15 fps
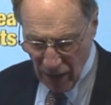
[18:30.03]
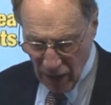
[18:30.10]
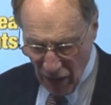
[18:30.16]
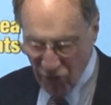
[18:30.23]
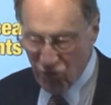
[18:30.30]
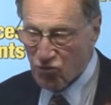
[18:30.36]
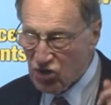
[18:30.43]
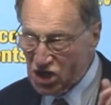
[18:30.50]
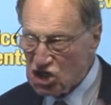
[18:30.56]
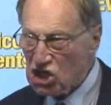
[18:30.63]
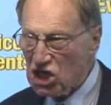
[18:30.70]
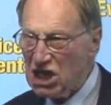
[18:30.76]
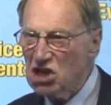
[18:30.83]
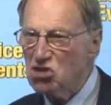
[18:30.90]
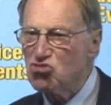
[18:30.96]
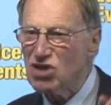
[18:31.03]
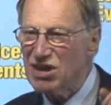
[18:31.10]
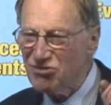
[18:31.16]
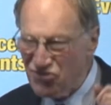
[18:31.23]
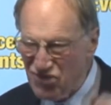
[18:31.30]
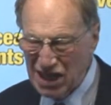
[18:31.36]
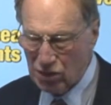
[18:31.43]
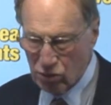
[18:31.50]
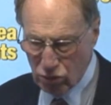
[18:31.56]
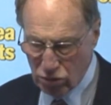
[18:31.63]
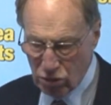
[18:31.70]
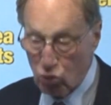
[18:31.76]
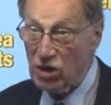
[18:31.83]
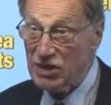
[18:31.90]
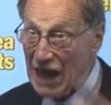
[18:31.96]
officially revealed
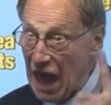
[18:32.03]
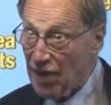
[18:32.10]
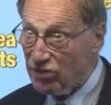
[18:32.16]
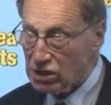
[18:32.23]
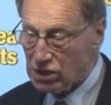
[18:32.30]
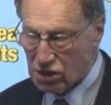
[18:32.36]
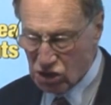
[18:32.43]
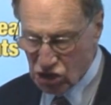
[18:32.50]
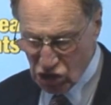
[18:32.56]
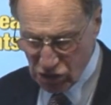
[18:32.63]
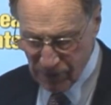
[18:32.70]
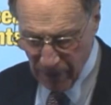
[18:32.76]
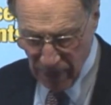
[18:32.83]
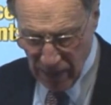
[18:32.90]
with evidence